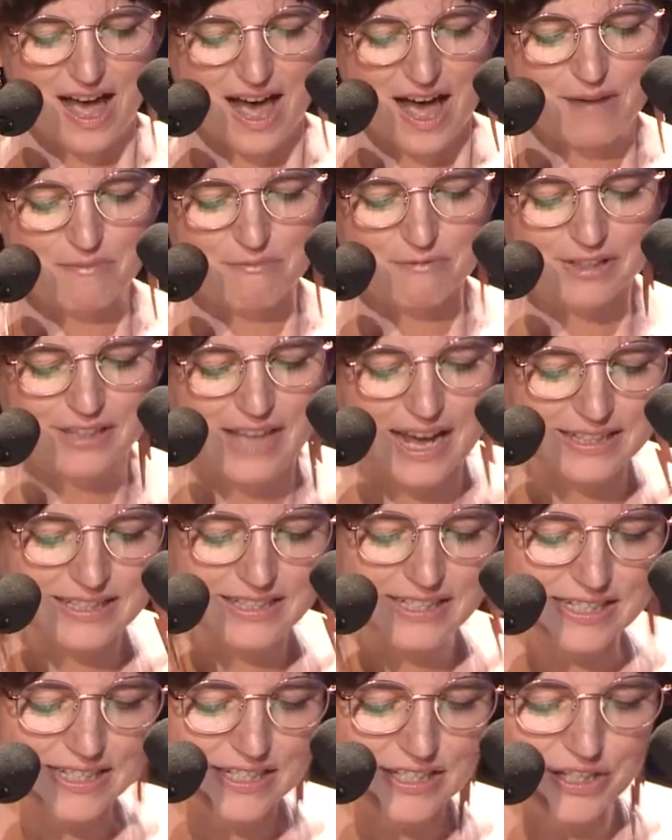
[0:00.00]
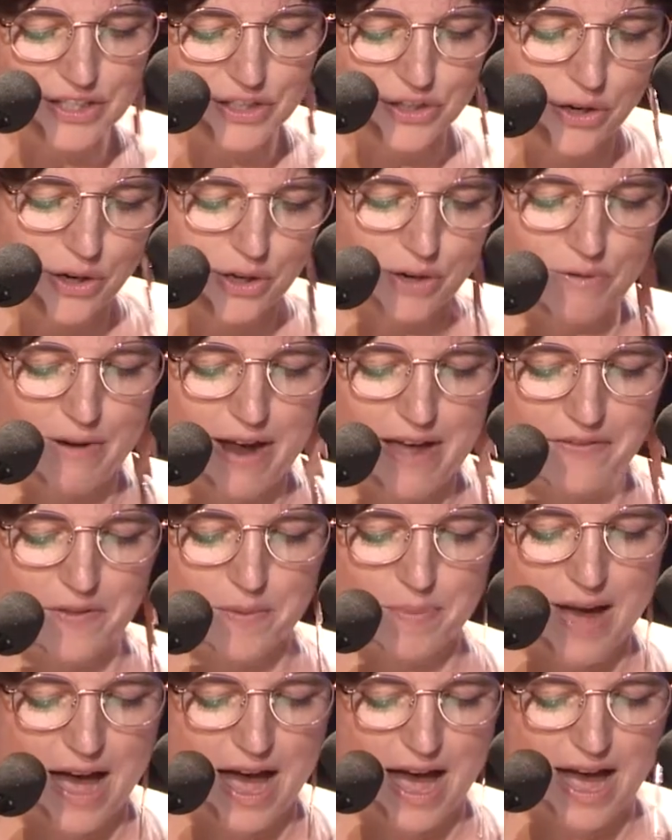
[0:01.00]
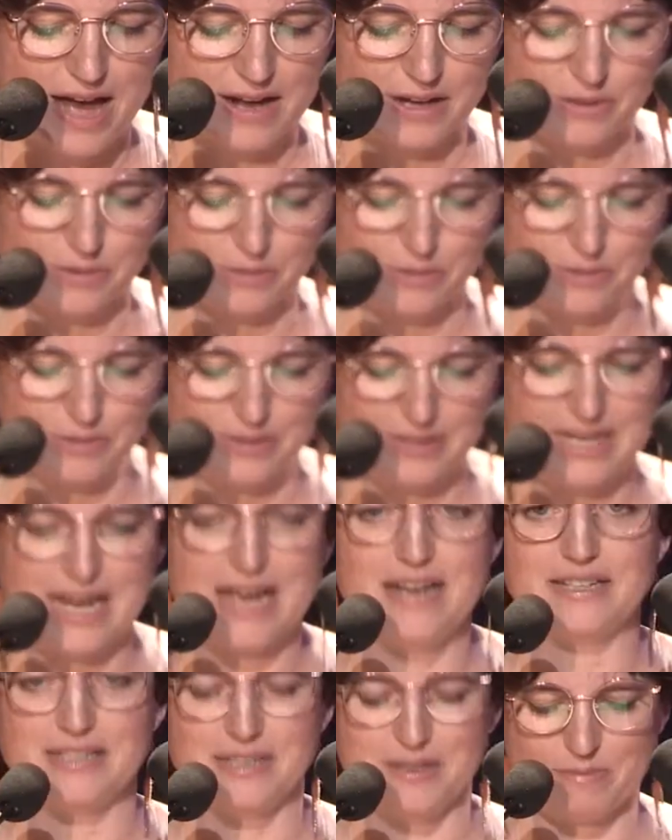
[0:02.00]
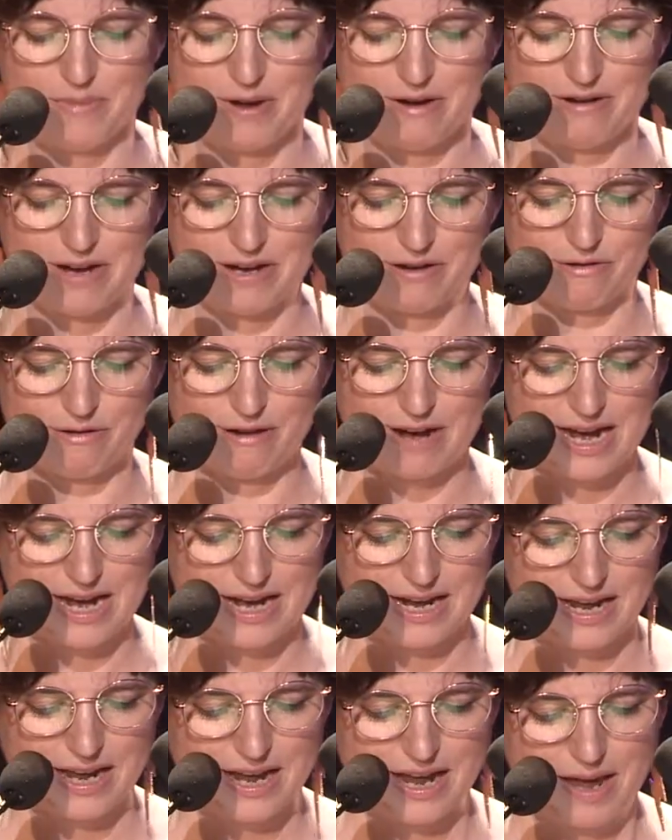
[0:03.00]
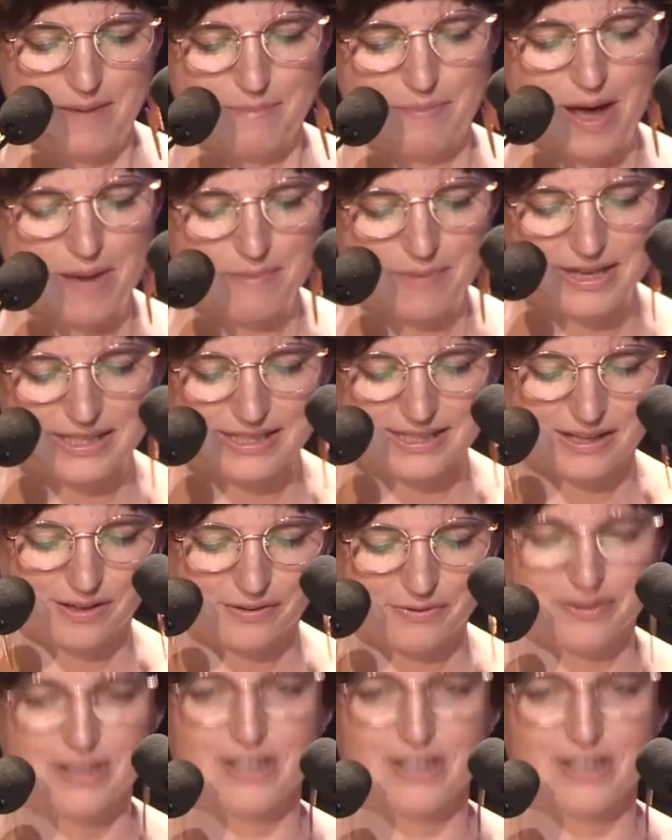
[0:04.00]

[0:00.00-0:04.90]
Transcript: I'm reluctant to jog around the park or down to the Merri Creek by myself,